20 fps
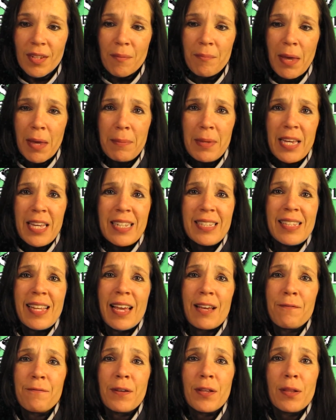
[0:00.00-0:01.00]
Maybe you can
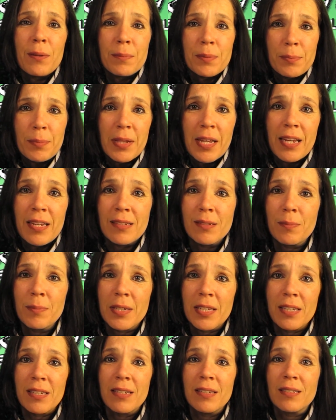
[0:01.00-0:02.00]
take Philip's place
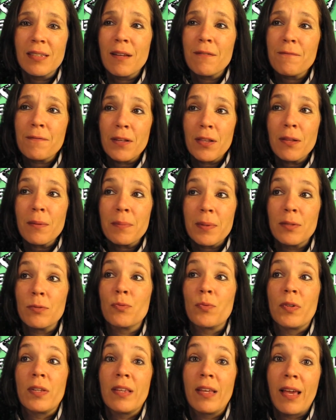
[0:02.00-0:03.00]
because Philip
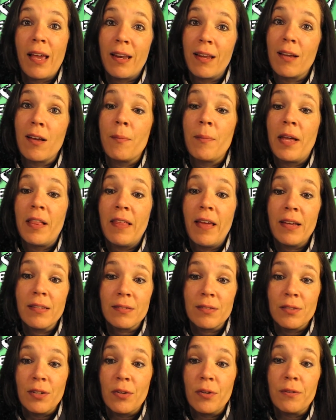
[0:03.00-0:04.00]
is really getting on my
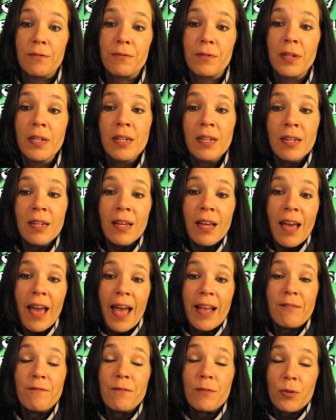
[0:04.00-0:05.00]
last nerve.
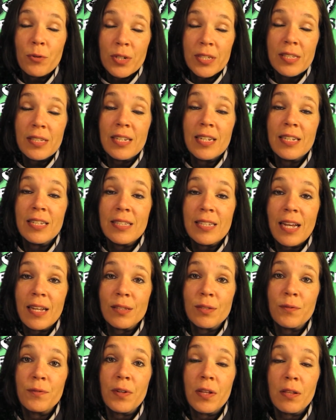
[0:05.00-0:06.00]
And Christina
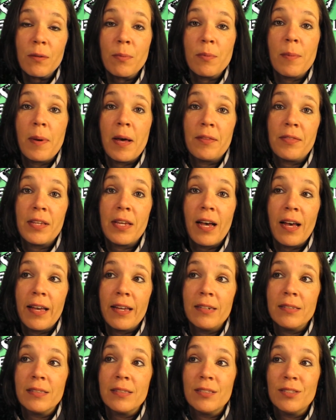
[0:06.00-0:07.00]
tells Philip about the
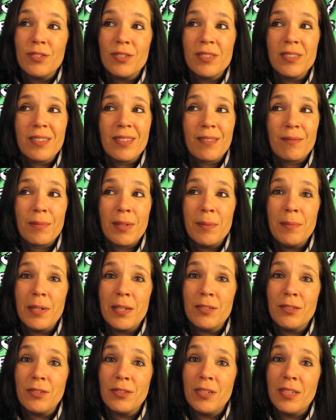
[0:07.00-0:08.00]
idol, and she's like, maybe
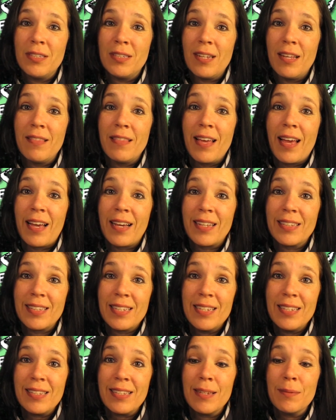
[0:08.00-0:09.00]
I shouldn't have done that because
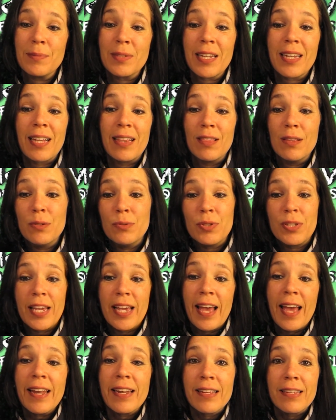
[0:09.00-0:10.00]
he seems like a loose
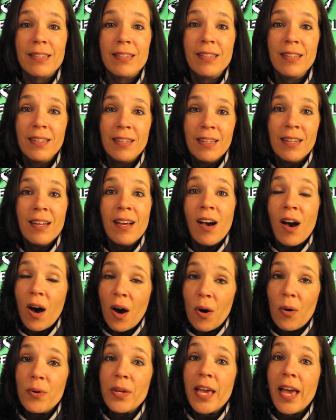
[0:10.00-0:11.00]
cannon.
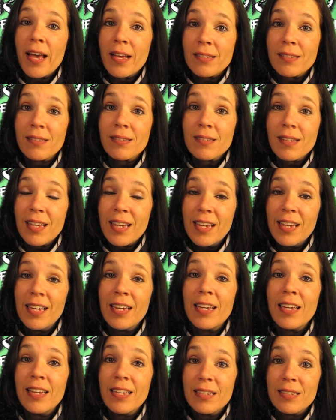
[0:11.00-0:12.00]
Oh, yes,
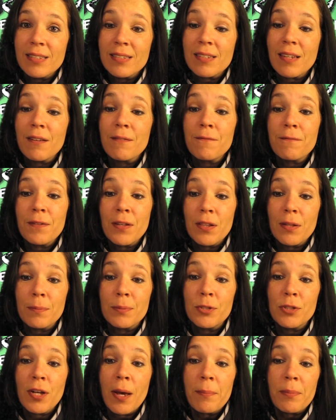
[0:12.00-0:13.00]
he is Phillip
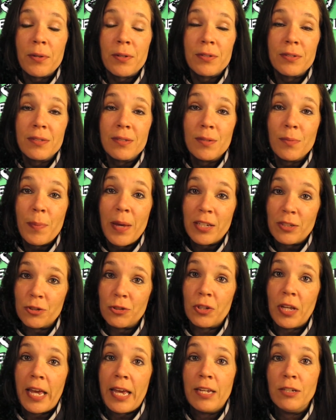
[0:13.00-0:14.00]
Sheppard,
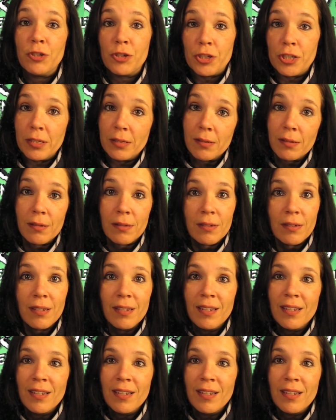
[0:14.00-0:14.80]
special agent.